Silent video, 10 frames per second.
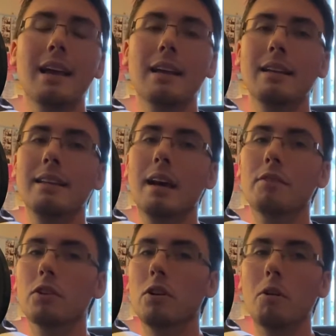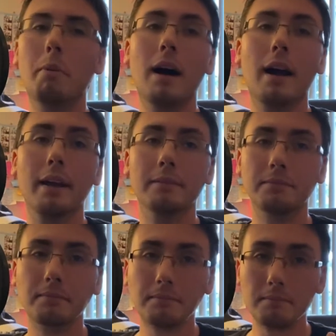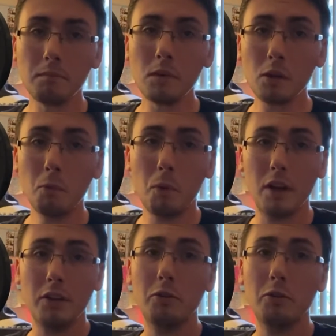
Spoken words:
Never go by what you